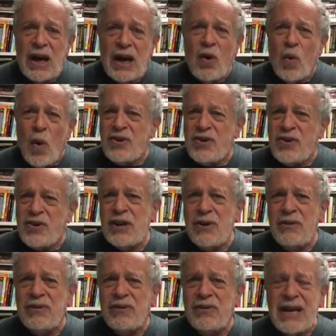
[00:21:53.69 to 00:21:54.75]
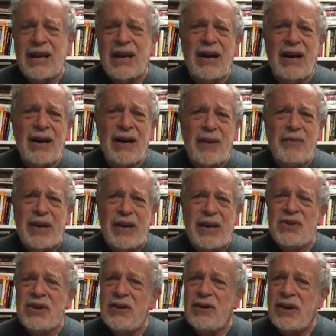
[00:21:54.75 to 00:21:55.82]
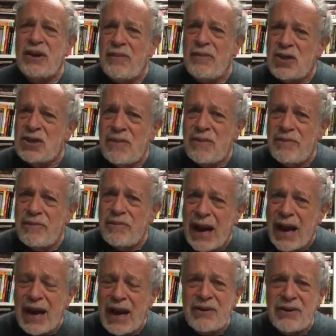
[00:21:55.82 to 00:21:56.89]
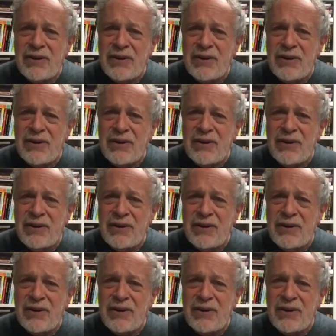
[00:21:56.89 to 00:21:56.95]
What do you think, isn't the Muslim ban,